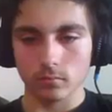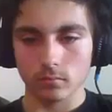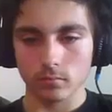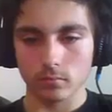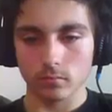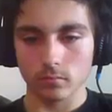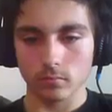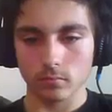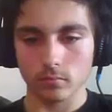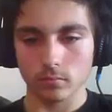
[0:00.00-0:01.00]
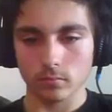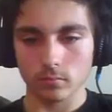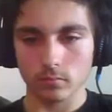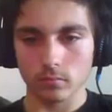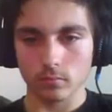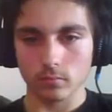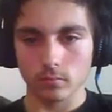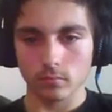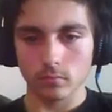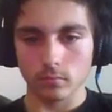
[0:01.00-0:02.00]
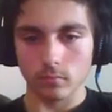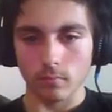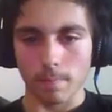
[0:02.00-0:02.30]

(no one is talking)